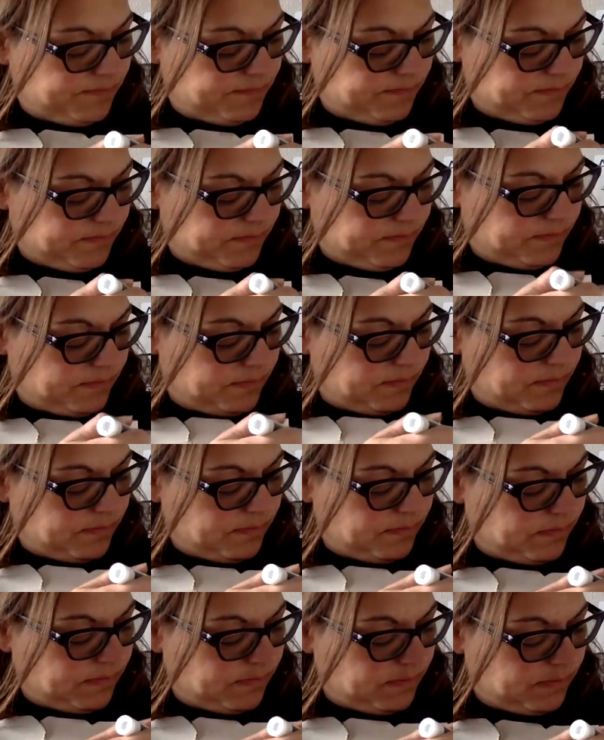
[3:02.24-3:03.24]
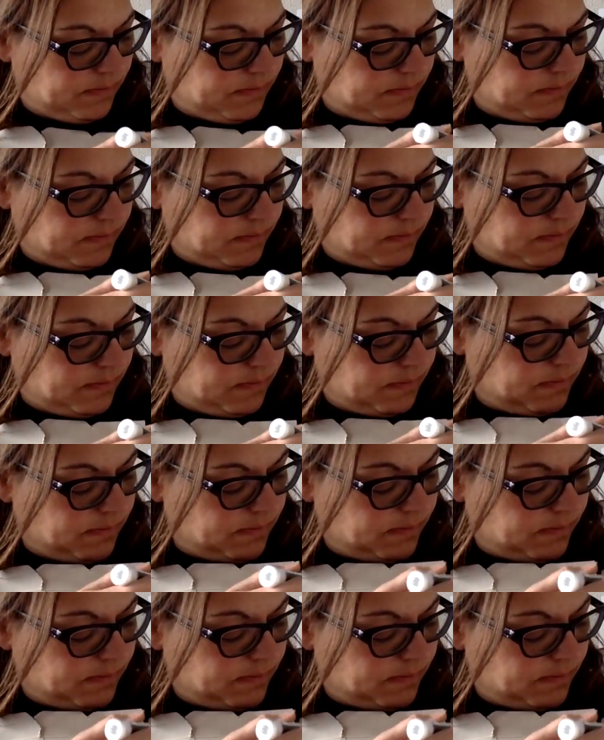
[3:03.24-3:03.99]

Nobody speaks.